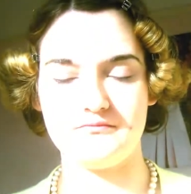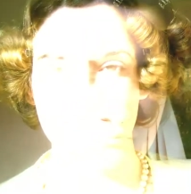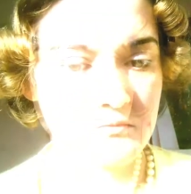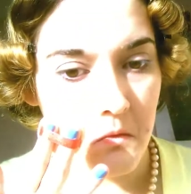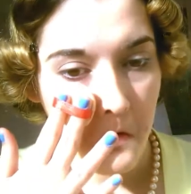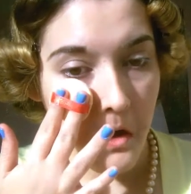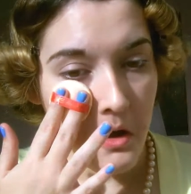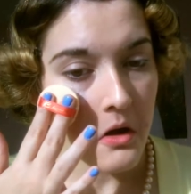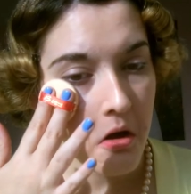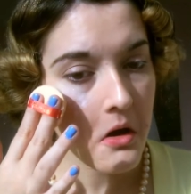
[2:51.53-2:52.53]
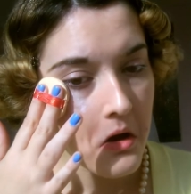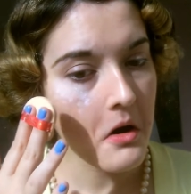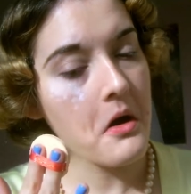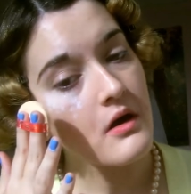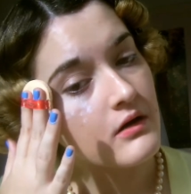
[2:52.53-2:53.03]
Then, of course, I go
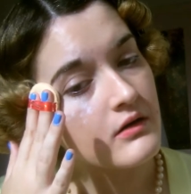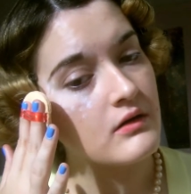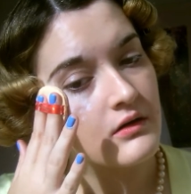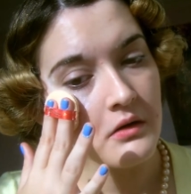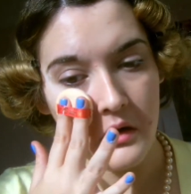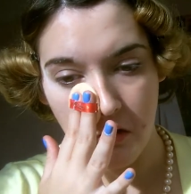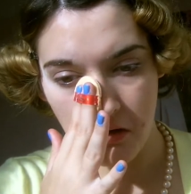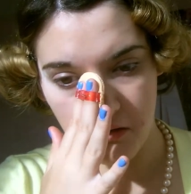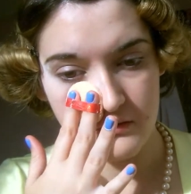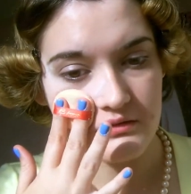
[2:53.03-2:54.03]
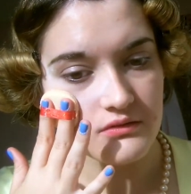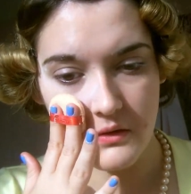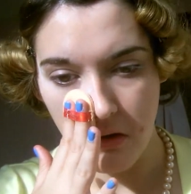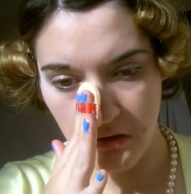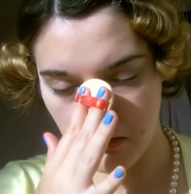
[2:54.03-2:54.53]
in with my favourite
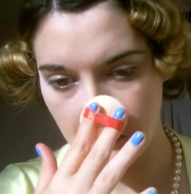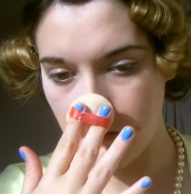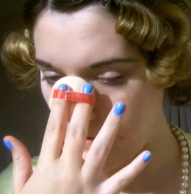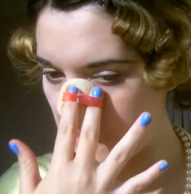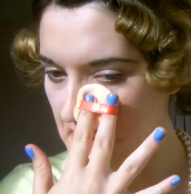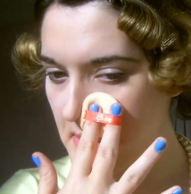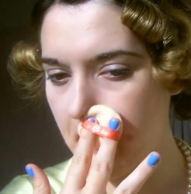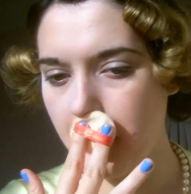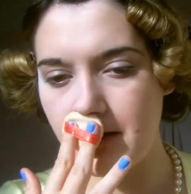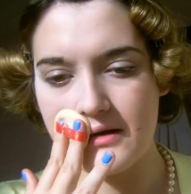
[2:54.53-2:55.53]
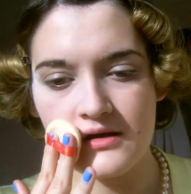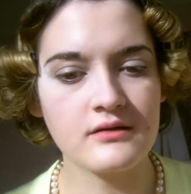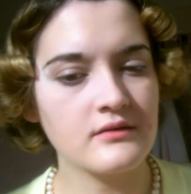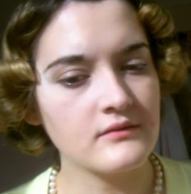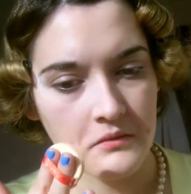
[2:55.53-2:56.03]
face powder. I found
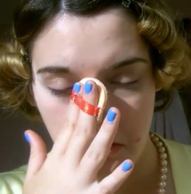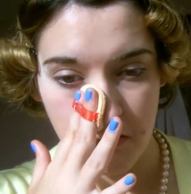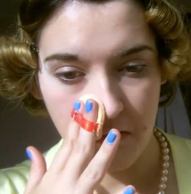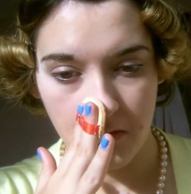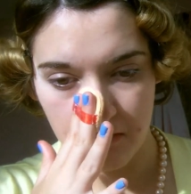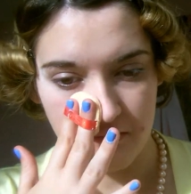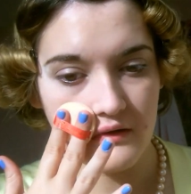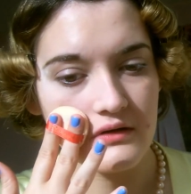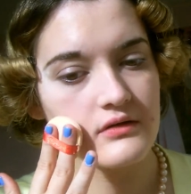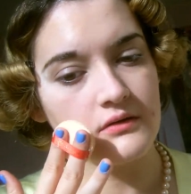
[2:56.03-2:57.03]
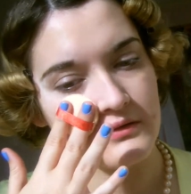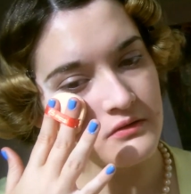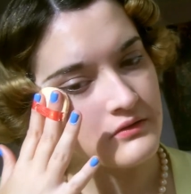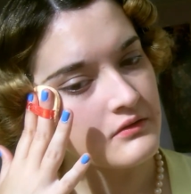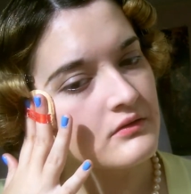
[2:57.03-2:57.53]
face powder to be an
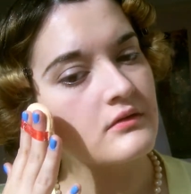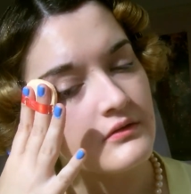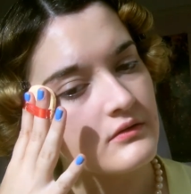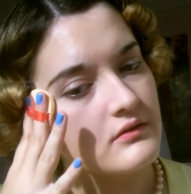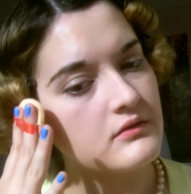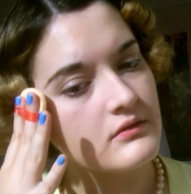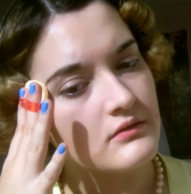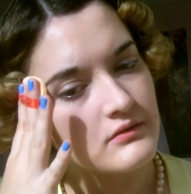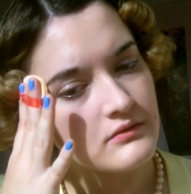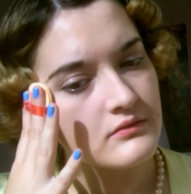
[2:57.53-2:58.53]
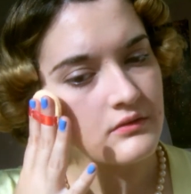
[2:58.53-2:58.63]
essential in my makeup routine.